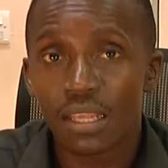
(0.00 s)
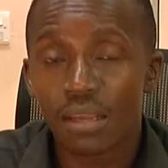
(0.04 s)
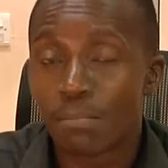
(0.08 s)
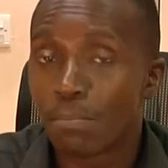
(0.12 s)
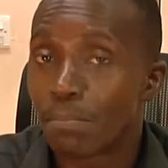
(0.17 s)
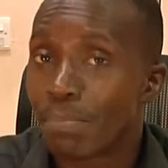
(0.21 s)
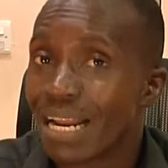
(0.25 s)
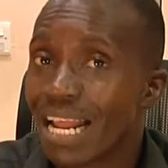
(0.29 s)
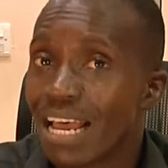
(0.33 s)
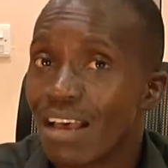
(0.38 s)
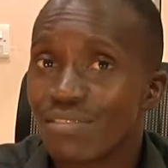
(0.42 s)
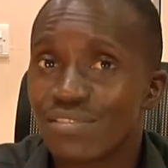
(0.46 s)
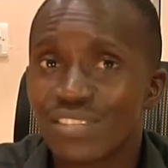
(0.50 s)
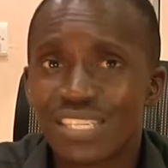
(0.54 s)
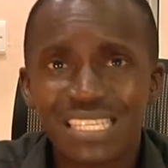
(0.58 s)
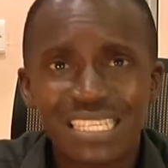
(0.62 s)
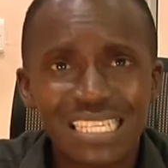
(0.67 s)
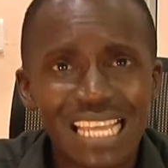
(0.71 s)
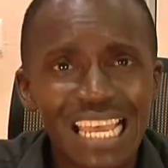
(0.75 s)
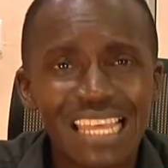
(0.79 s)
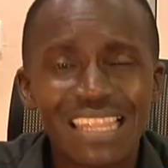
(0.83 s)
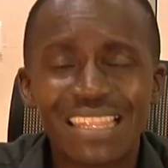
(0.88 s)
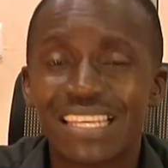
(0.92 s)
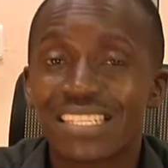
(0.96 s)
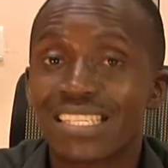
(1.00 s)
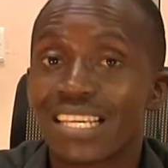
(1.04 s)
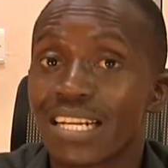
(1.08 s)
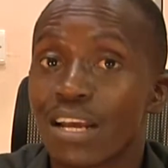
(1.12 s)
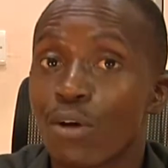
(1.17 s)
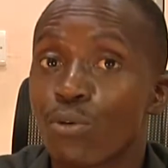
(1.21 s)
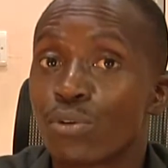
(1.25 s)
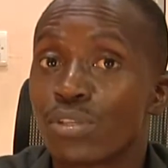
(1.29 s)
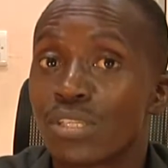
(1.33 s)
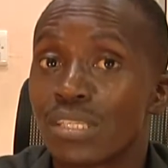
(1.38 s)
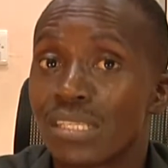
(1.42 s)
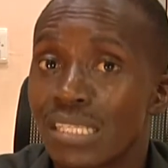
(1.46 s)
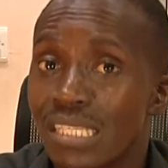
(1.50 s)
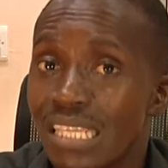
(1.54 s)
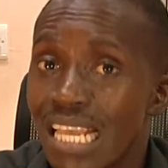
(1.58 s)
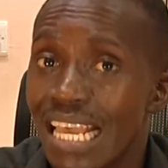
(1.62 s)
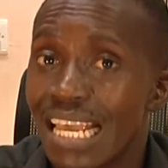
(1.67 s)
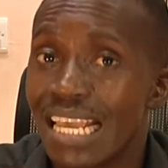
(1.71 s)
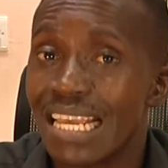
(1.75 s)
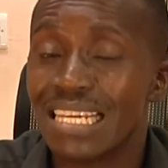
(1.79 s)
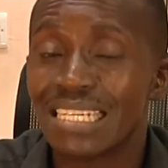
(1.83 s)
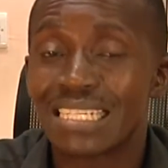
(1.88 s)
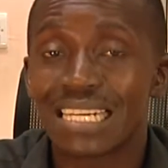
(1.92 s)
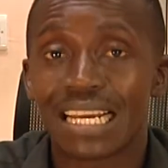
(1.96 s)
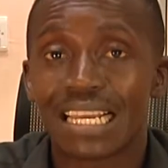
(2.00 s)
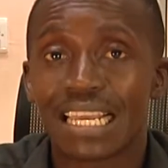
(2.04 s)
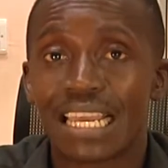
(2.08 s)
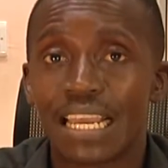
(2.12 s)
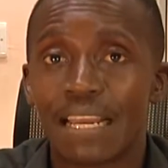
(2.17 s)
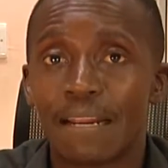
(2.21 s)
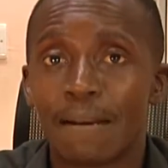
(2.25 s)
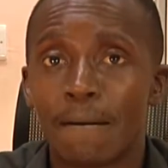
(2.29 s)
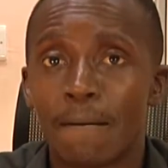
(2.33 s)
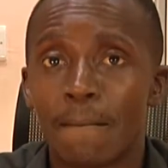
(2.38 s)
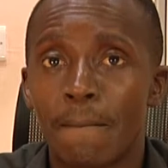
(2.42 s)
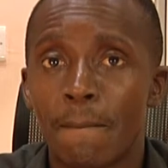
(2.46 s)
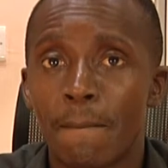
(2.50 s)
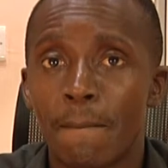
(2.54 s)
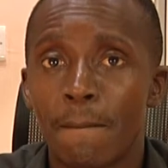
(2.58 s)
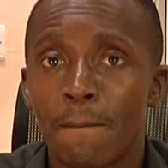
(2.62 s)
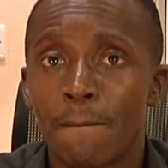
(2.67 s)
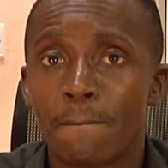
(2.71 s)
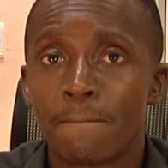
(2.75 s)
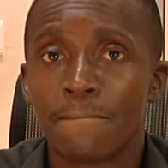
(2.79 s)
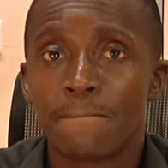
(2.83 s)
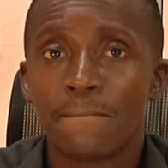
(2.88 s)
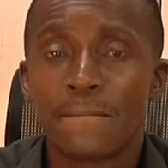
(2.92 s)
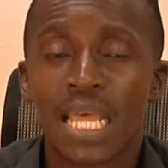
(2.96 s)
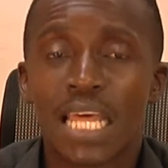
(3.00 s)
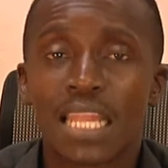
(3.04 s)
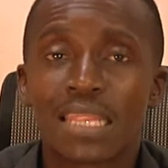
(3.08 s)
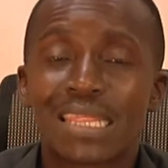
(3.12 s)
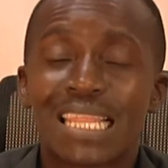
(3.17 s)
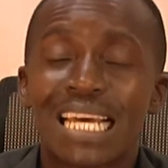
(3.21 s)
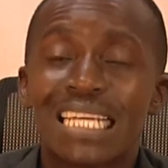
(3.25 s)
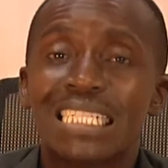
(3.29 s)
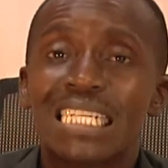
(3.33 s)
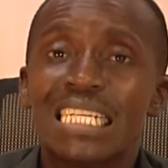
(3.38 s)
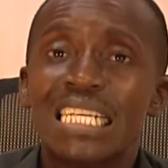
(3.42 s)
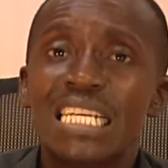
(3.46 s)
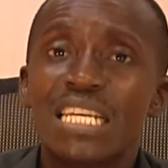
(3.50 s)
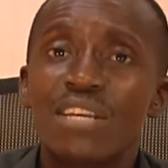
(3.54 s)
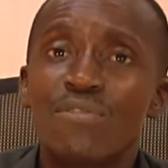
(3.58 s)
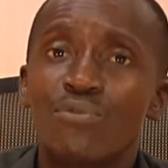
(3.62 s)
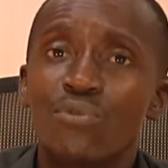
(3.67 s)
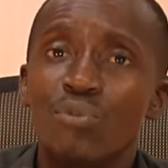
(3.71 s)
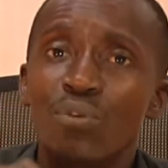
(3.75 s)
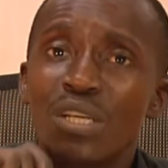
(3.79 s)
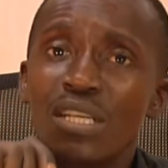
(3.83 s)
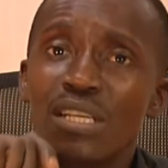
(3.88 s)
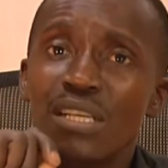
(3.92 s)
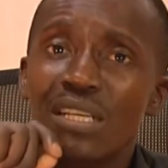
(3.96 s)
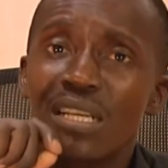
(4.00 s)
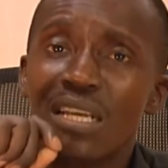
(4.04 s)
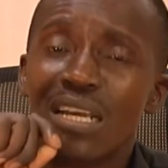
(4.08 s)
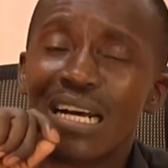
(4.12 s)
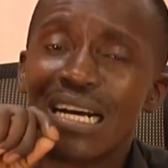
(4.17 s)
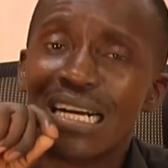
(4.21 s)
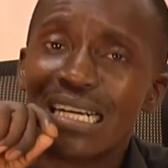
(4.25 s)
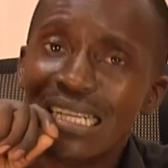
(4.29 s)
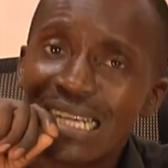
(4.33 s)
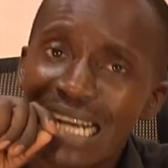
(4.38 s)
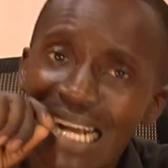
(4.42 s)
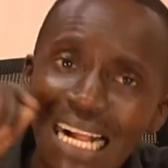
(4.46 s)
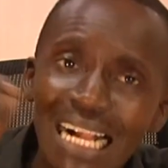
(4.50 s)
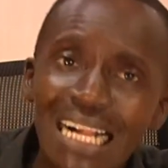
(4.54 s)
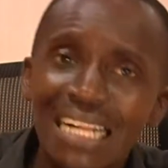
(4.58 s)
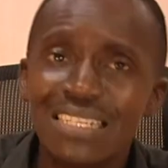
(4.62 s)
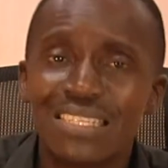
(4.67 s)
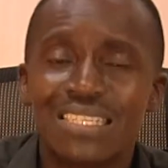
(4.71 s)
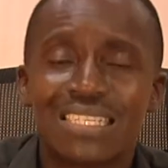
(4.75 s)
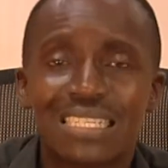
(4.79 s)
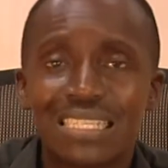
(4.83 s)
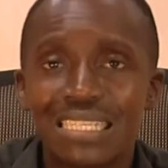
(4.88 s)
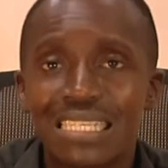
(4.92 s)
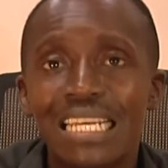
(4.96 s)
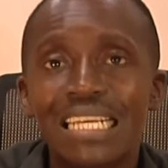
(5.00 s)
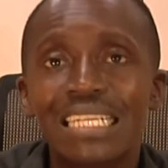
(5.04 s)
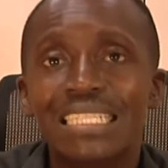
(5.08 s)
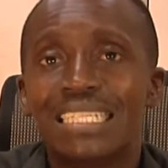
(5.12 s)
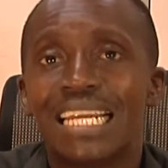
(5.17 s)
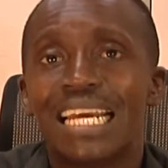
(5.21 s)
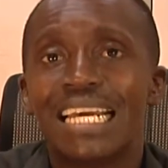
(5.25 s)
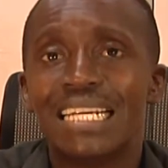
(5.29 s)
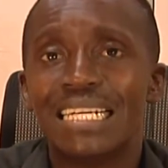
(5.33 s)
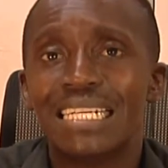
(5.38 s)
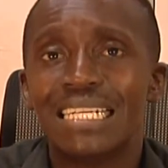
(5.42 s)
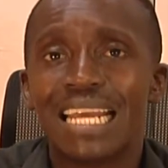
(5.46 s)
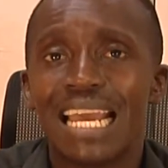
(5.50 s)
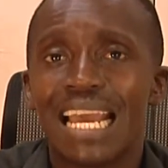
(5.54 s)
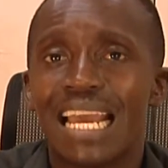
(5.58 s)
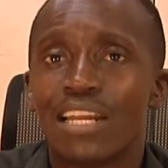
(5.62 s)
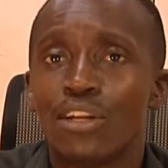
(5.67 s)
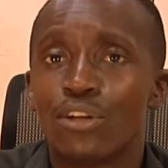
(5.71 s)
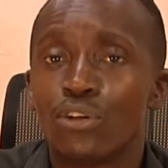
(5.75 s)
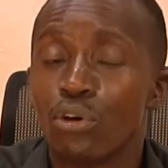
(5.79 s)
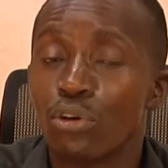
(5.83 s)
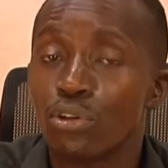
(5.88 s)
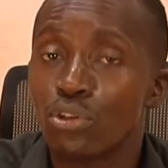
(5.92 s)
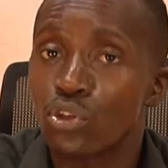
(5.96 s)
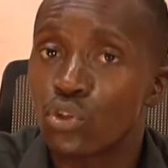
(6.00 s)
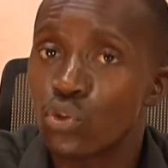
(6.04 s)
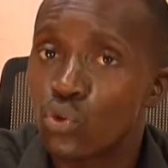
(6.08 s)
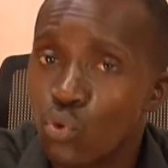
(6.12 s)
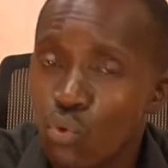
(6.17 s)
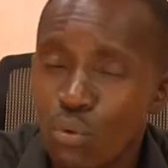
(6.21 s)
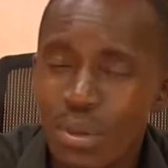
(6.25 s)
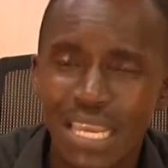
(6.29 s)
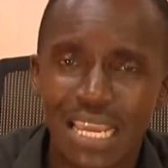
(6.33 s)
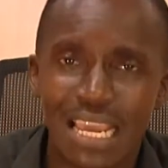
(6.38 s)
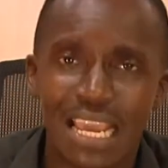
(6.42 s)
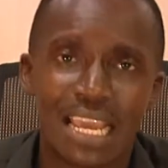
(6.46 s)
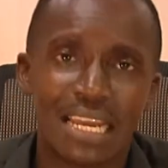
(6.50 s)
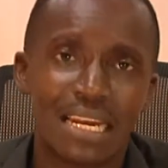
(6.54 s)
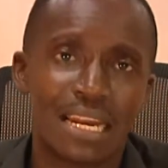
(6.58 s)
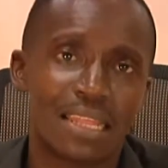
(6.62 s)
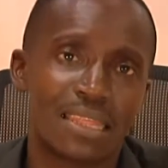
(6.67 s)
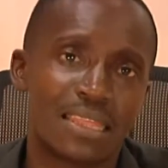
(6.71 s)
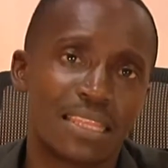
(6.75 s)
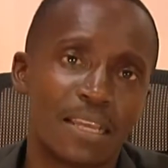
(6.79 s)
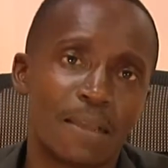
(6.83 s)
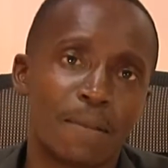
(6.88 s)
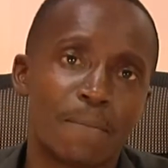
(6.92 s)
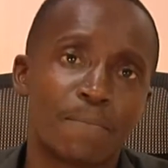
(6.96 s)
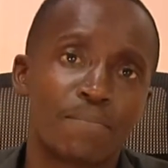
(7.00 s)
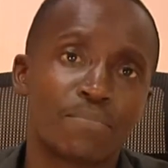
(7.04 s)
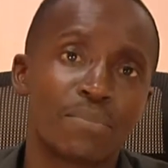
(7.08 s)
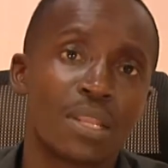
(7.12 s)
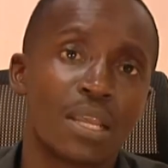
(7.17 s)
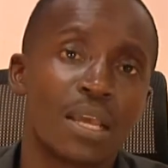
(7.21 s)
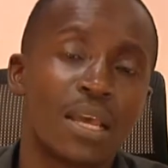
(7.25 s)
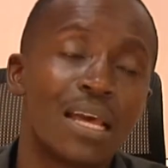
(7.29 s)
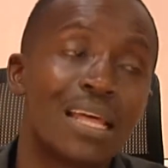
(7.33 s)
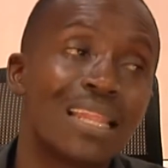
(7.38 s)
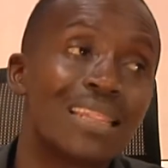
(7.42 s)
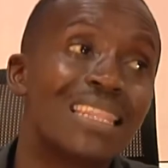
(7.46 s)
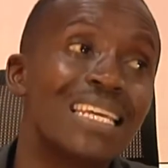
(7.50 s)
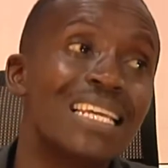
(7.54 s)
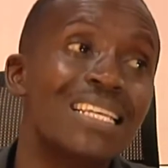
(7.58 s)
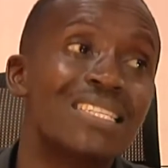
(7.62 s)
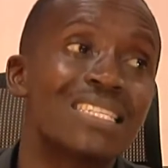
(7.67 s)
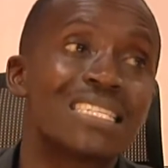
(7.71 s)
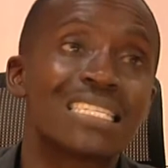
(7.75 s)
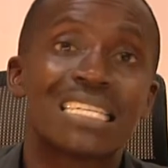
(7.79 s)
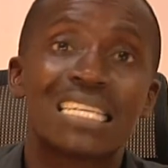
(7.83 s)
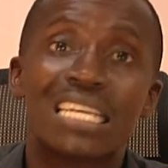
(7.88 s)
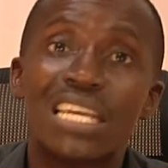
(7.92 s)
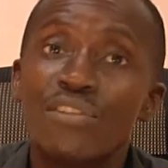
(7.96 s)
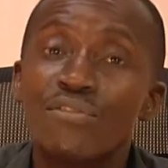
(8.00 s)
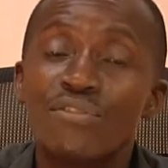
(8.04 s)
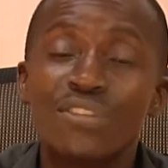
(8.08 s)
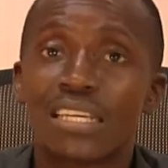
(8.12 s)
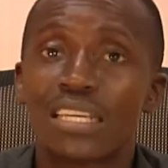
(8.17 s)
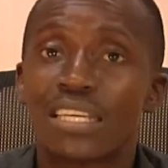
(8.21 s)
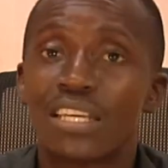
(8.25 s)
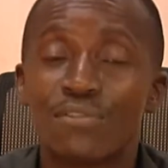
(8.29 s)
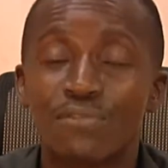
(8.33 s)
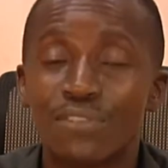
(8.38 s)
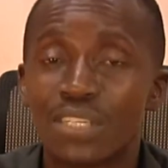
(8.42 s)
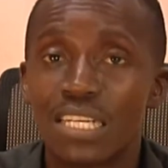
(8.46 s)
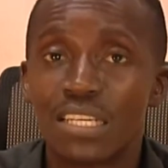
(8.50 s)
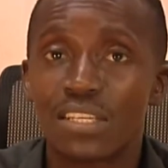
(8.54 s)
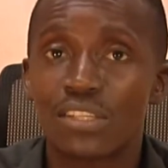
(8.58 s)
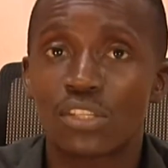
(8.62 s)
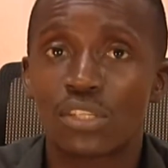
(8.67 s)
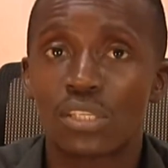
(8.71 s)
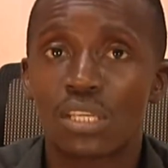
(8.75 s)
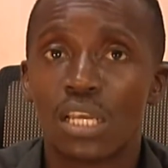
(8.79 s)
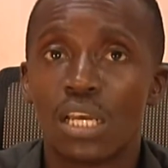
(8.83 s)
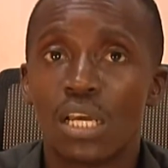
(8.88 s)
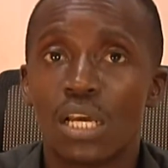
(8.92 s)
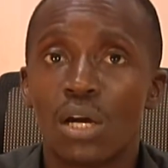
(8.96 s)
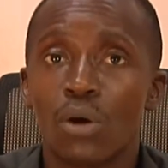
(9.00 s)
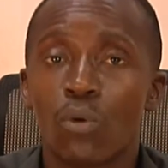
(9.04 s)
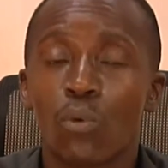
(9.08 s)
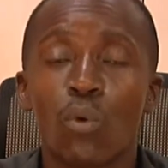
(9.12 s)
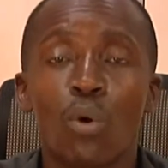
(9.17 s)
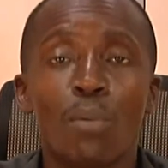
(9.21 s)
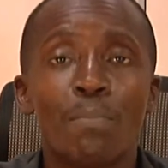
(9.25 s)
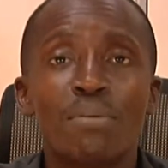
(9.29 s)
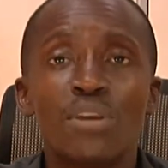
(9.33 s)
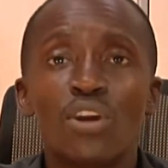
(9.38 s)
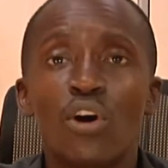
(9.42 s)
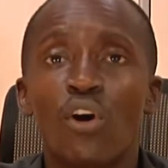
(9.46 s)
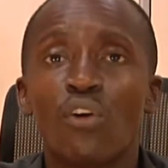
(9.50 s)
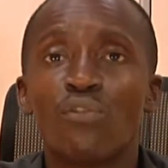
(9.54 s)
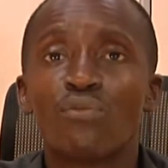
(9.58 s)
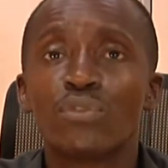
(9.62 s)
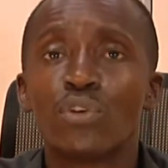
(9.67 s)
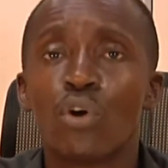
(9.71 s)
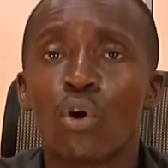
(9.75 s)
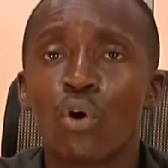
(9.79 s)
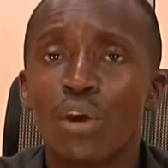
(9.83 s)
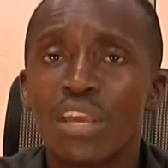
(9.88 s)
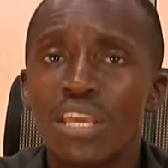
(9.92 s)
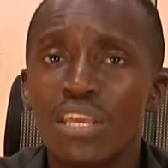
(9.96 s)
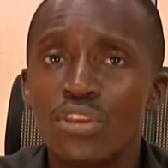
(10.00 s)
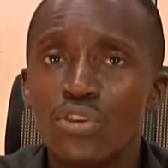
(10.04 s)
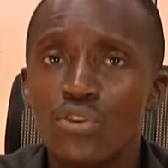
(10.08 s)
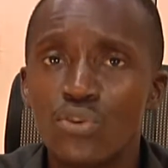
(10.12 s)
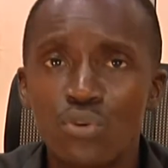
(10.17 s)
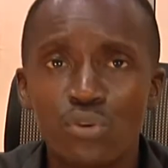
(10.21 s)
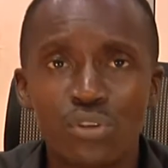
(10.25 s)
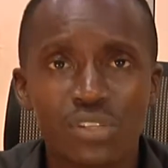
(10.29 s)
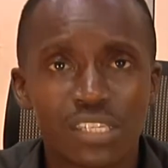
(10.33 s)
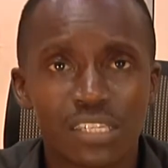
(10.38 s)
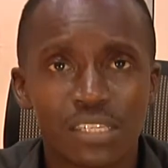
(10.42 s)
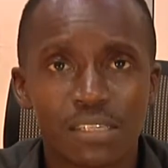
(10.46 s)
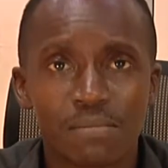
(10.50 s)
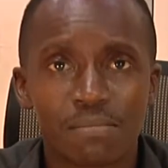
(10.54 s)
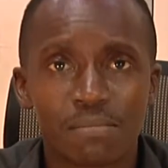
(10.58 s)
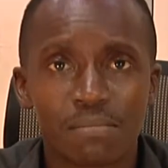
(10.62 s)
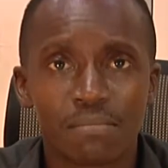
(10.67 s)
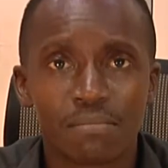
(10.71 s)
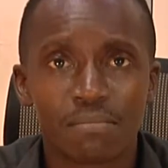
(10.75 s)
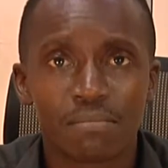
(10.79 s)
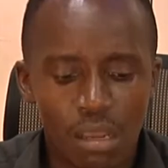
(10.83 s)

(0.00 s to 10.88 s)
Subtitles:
But I've said this, and I will say it again, that if we are seated and not doing anything, these giftings will be of no use.